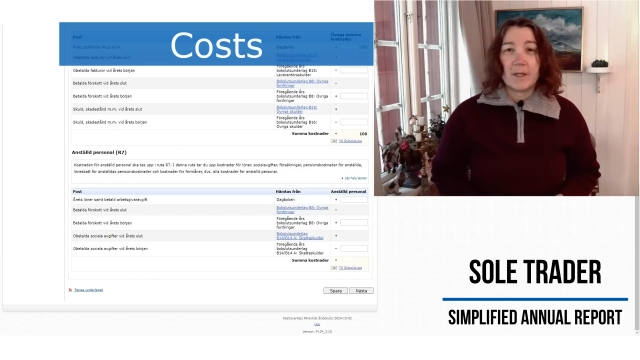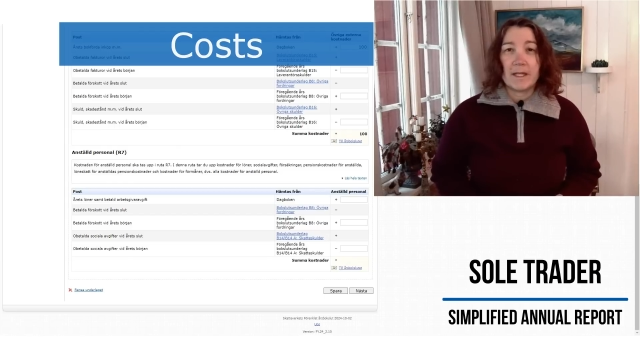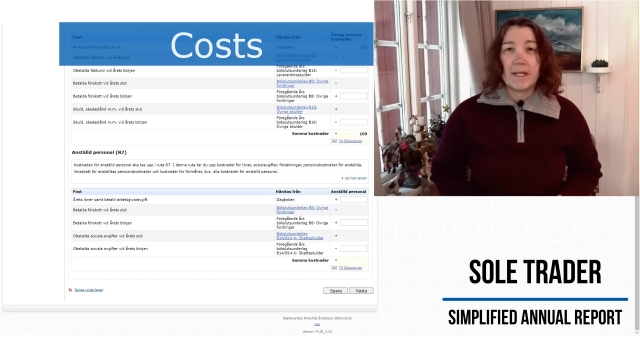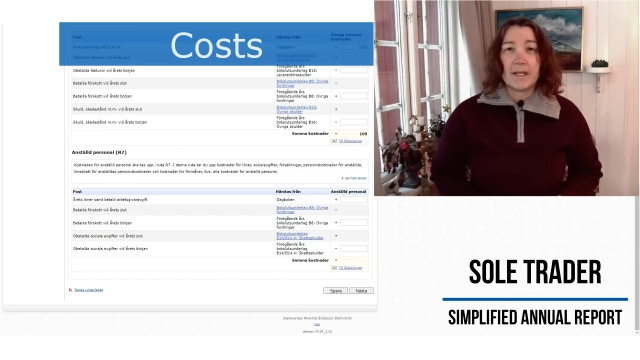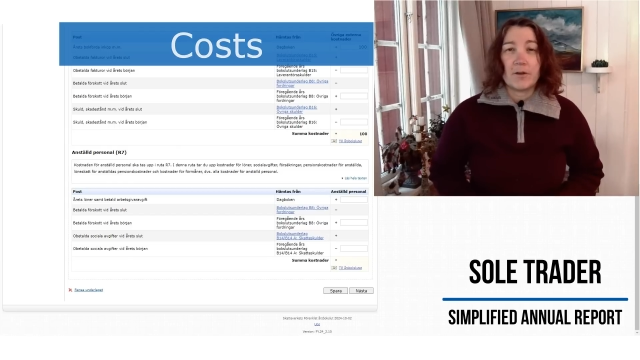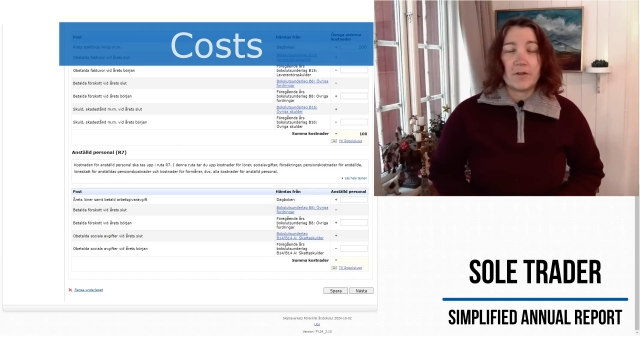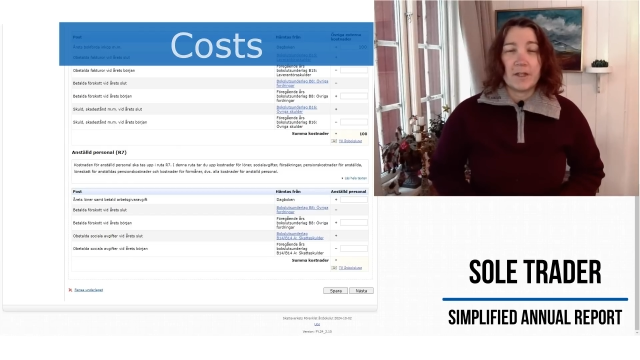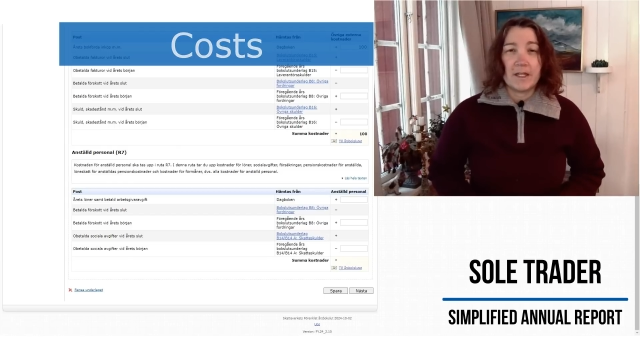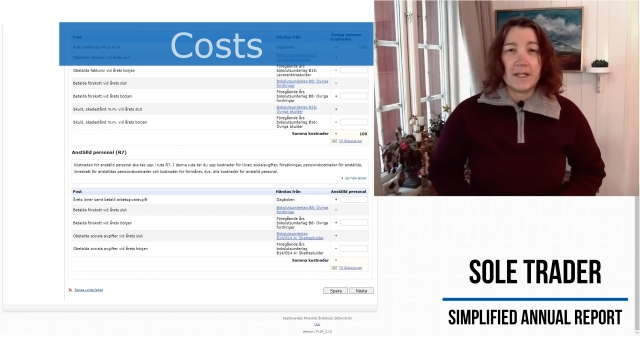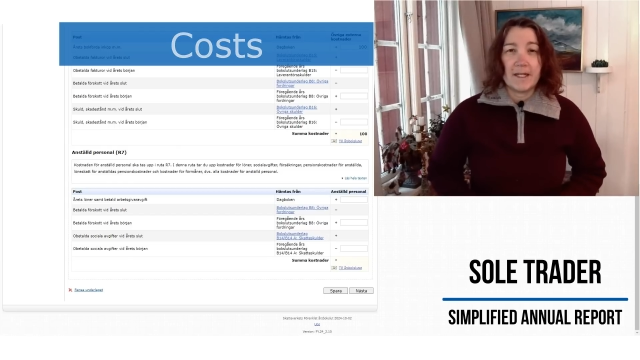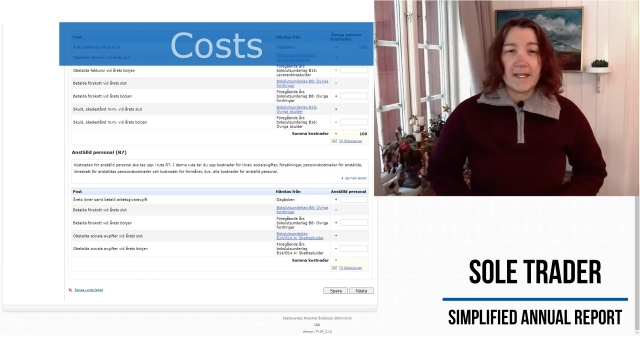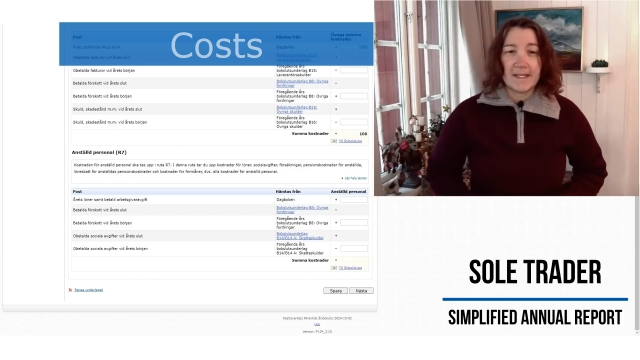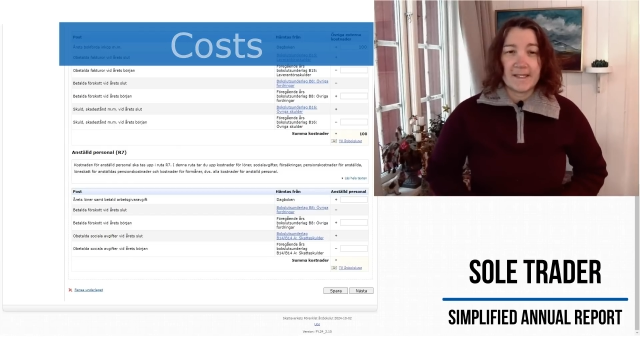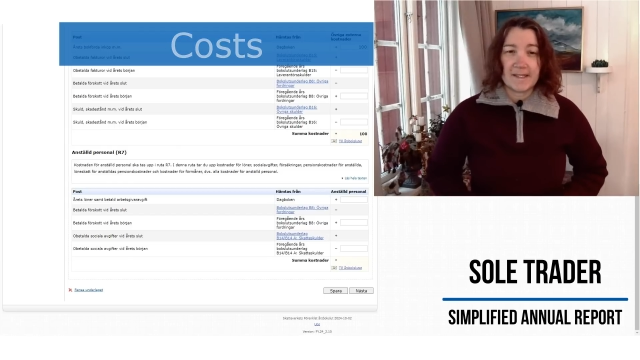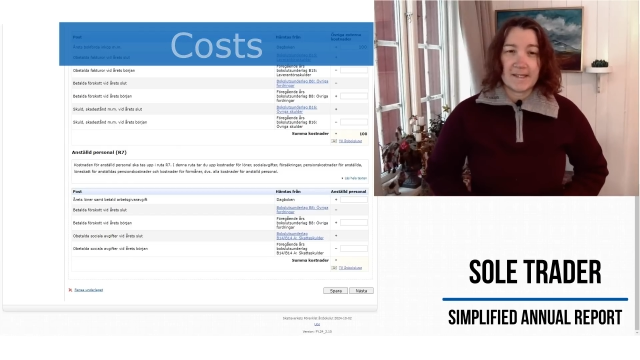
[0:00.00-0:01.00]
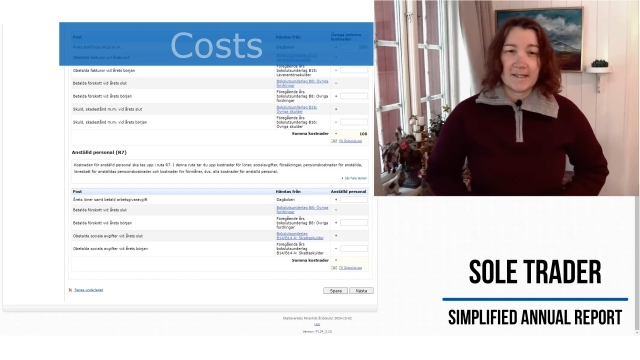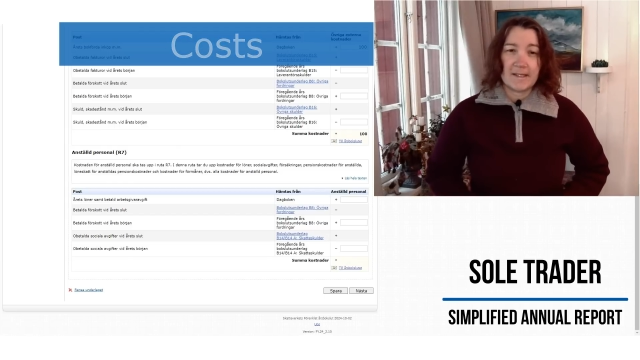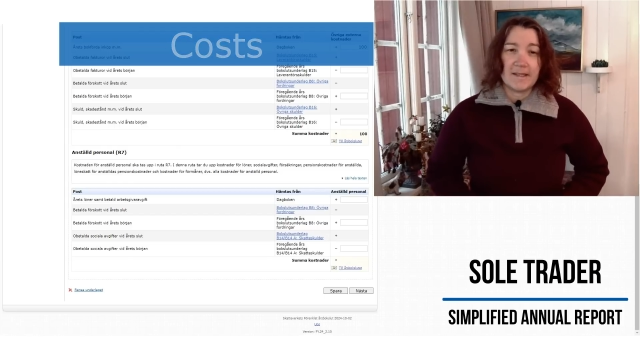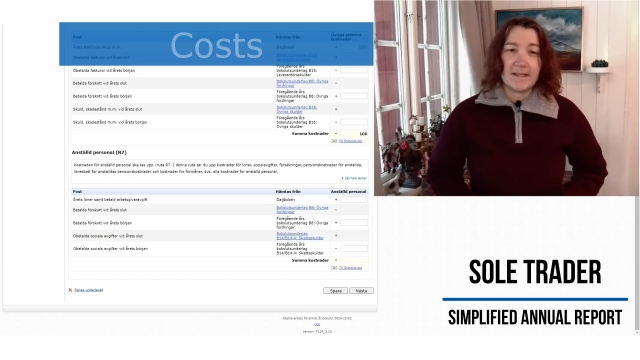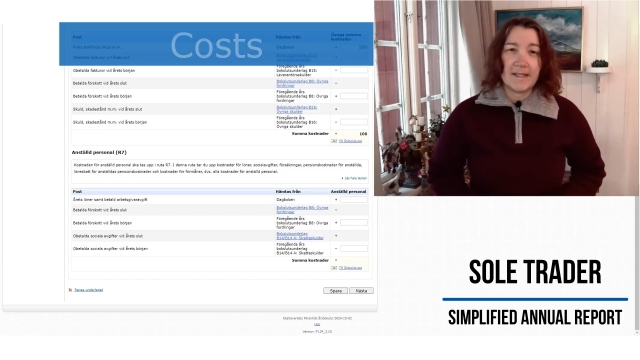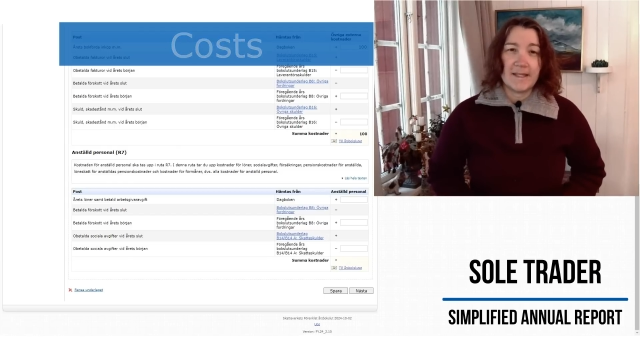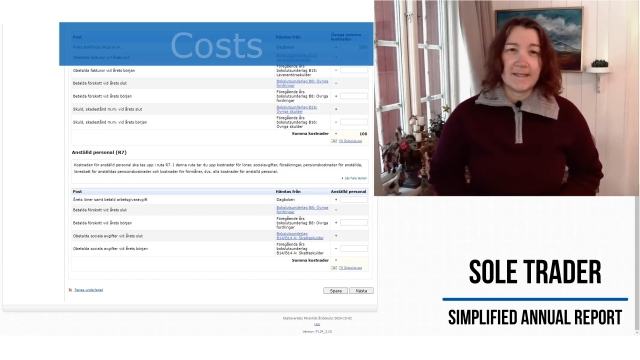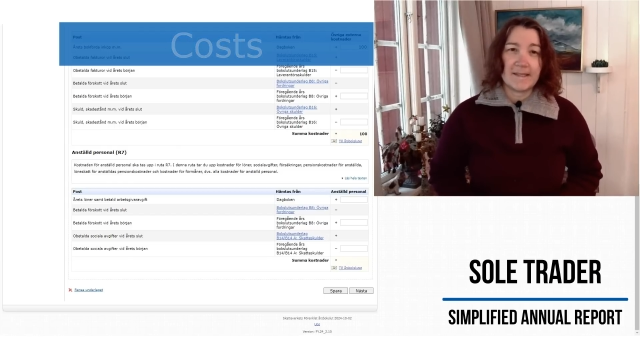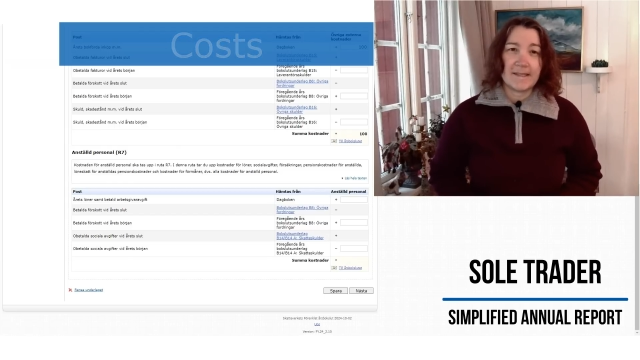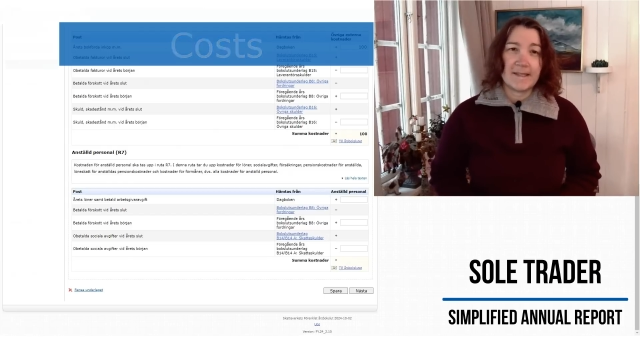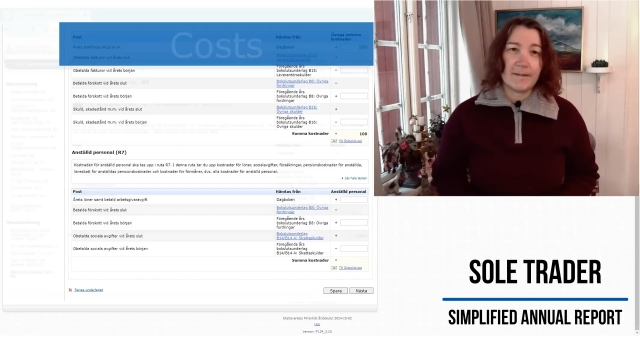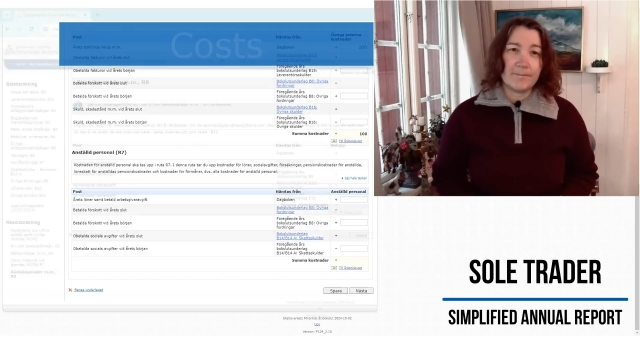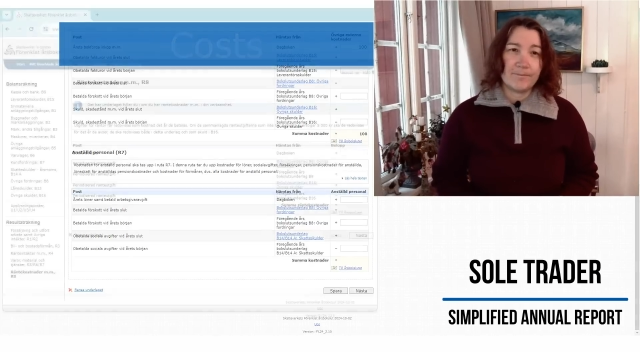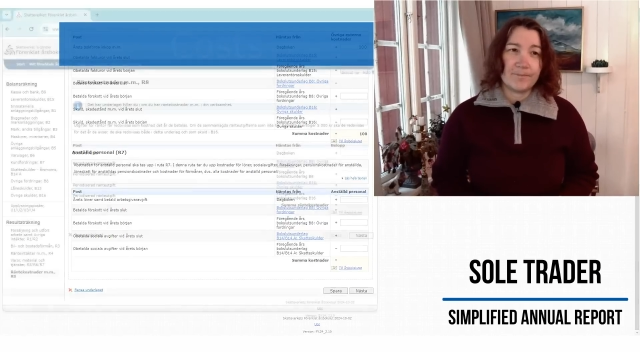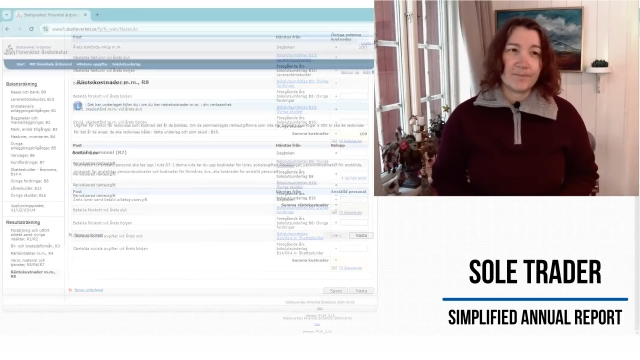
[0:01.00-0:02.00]
we click on the next
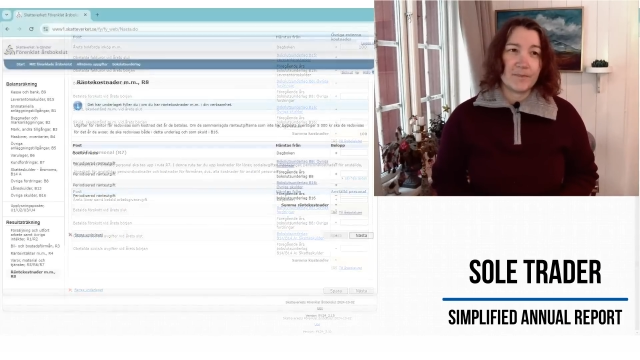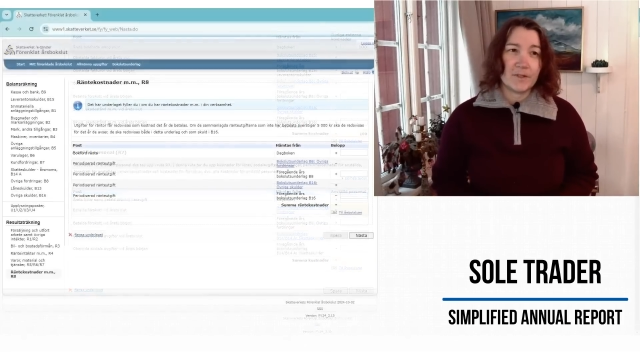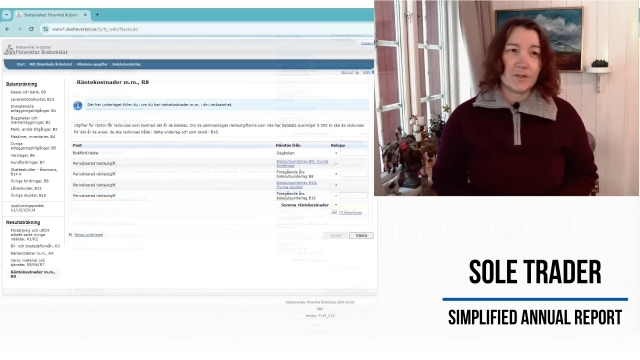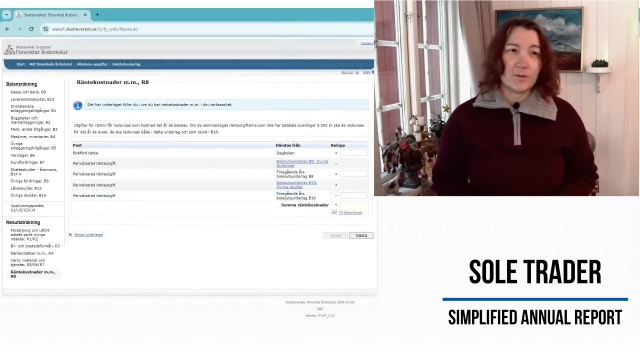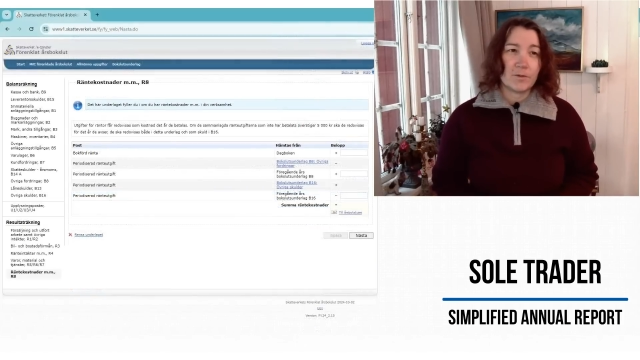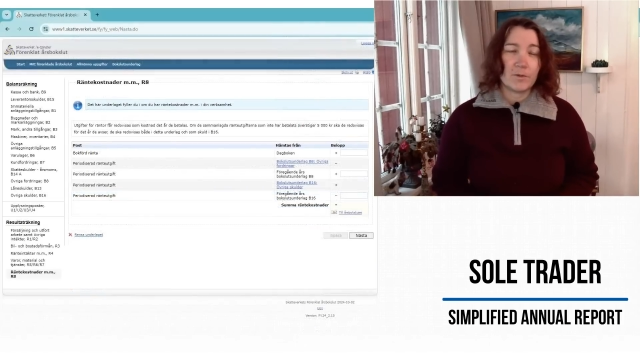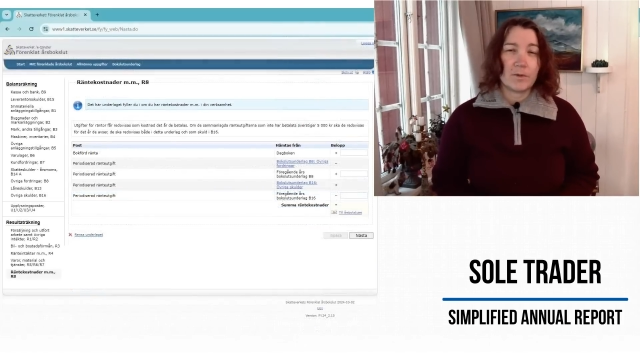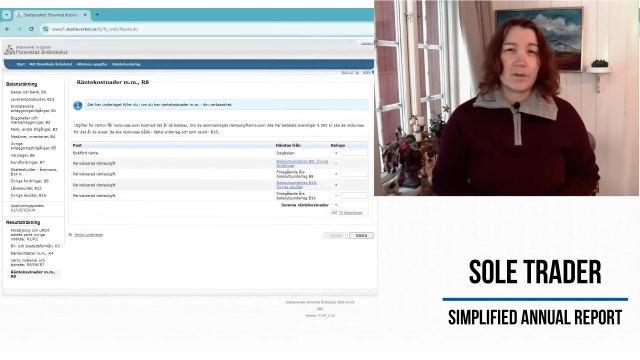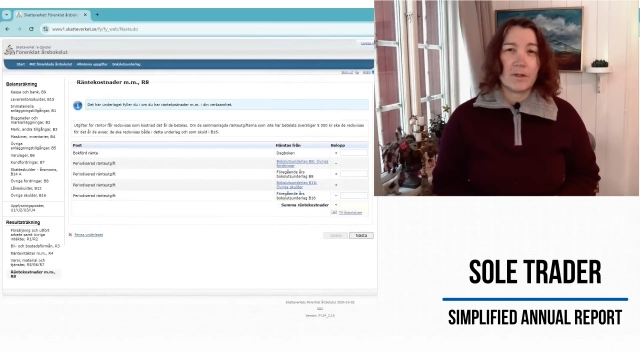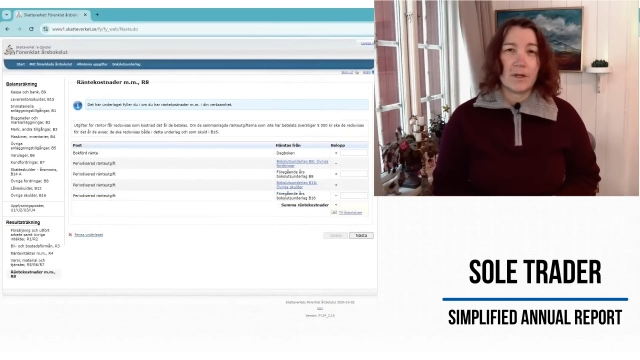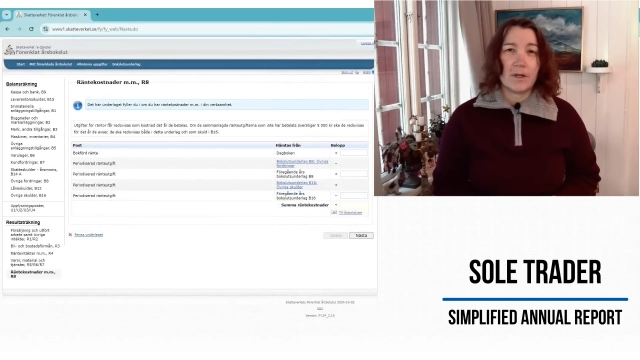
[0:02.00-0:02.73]
Nesta to